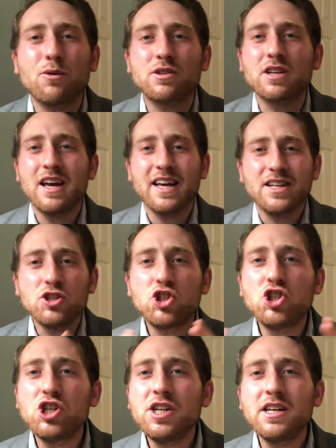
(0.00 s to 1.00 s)
it was
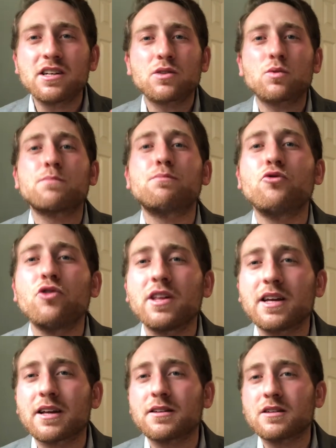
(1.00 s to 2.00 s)
ingenious, it was
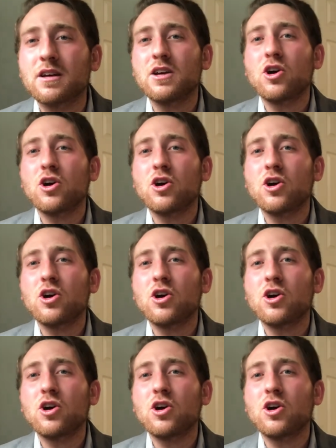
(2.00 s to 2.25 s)
brilliant.